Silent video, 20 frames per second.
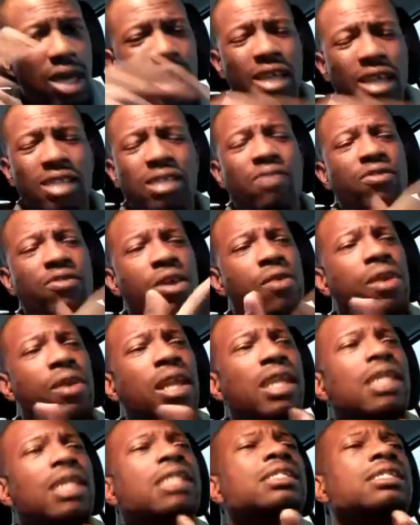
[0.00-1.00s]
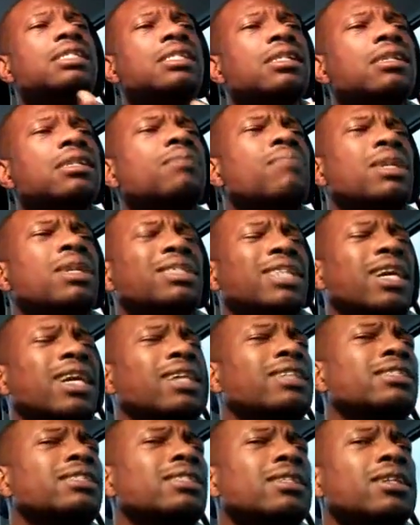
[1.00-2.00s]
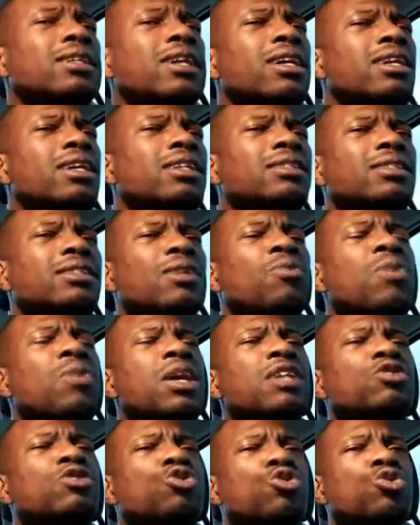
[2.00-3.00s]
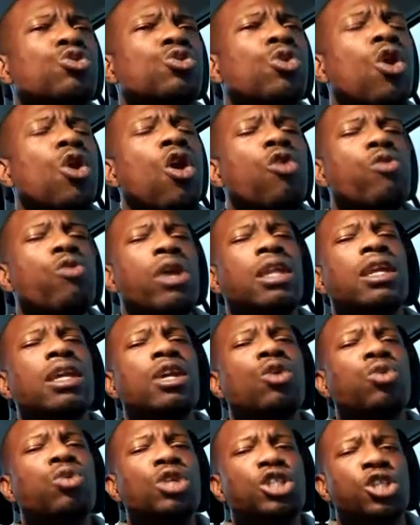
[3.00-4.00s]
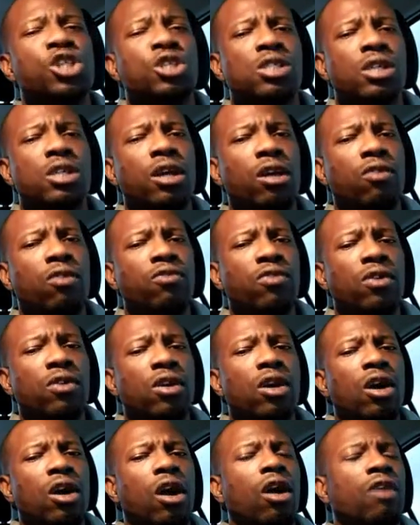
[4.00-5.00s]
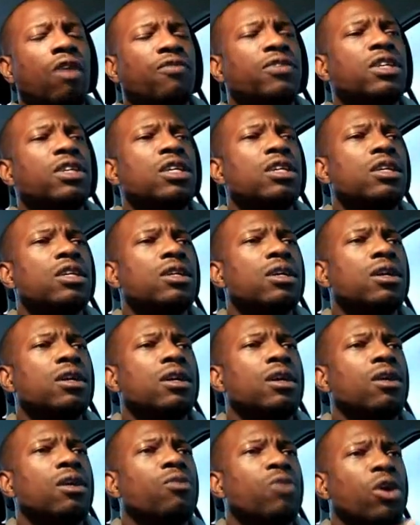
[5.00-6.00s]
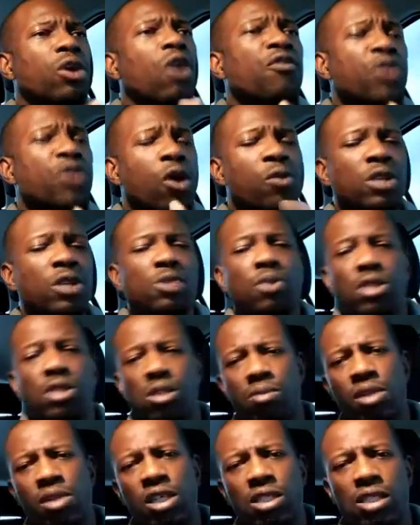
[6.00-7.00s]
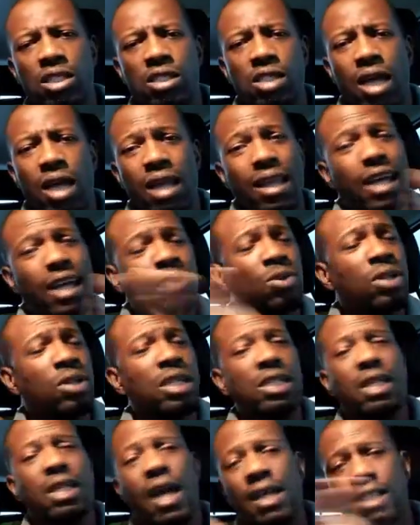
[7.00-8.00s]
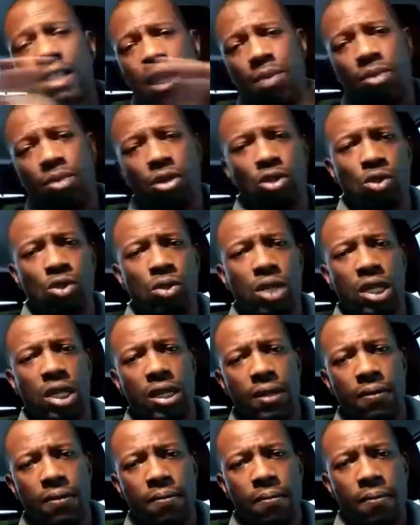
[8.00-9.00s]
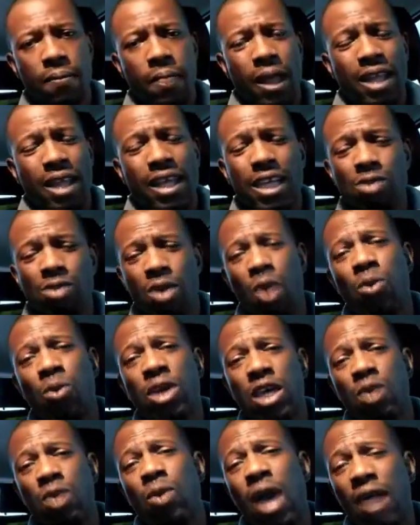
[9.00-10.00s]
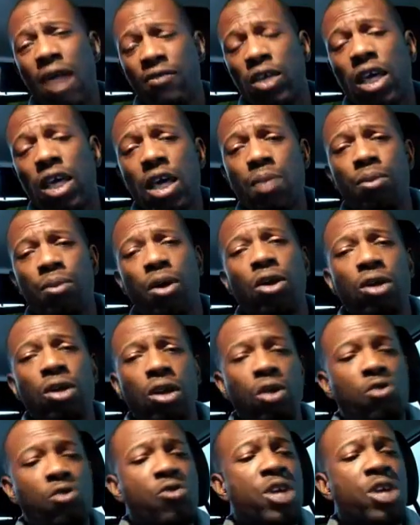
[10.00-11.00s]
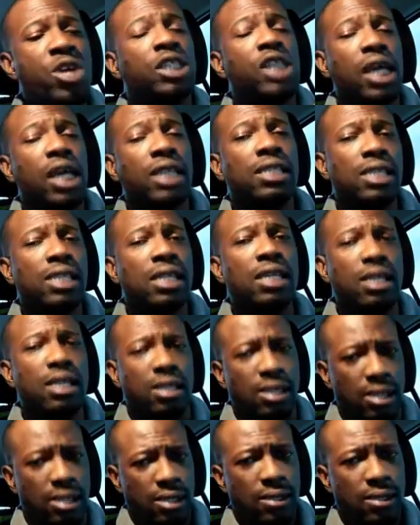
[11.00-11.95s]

It's a very lazy mentality. It's a way to relinquish yourself of the of your responsibilities. And that's what these guys keep on doing. And that's why we have to keep on rejecting it.